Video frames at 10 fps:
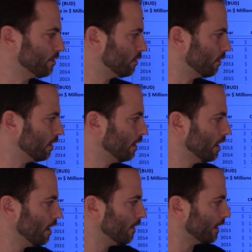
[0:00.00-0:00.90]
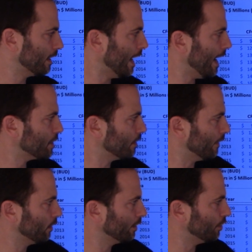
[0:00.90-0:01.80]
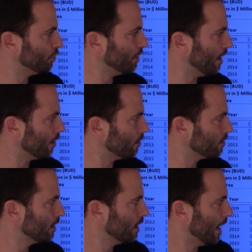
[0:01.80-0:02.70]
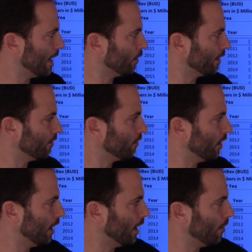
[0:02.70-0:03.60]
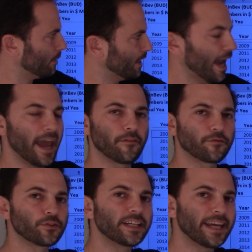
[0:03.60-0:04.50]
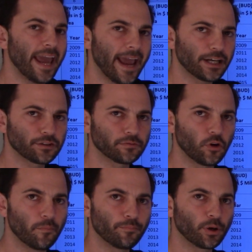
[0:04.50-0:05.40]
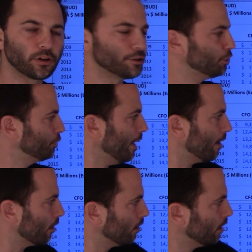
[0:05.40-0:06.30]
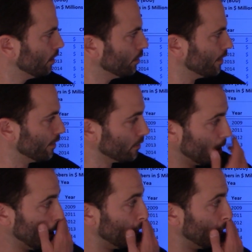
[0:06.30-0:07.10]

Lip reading: So the cash, if I look at shares and I look at free cash flow per share, look at this.